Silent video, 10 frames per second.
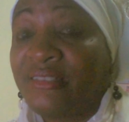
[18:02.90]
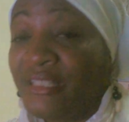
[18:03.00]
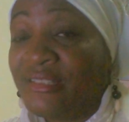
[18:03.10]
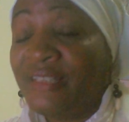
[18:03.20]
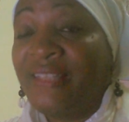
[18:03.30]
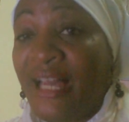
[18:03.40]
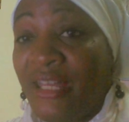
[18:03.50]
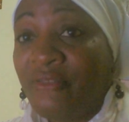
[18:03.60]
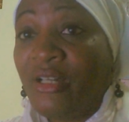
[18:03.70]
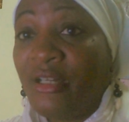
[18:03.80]
there's a lot
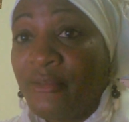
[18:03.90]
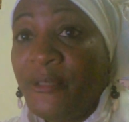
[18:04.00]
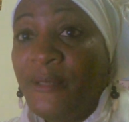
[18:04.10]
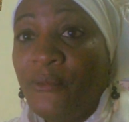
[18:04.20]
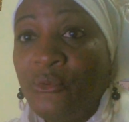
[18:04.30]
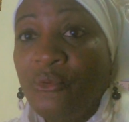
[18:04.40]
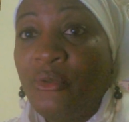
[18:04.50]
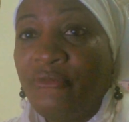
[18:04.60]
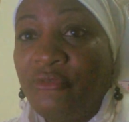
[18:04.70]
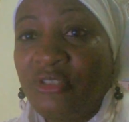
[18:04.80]
of other people who
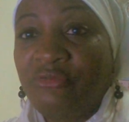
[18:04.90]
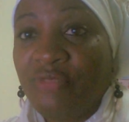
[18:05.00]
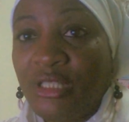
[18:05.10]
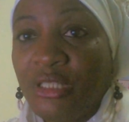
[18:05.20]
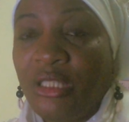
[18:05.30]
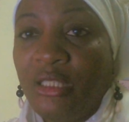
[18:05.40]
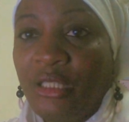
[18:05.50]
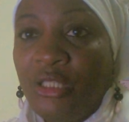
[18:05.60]
have just really,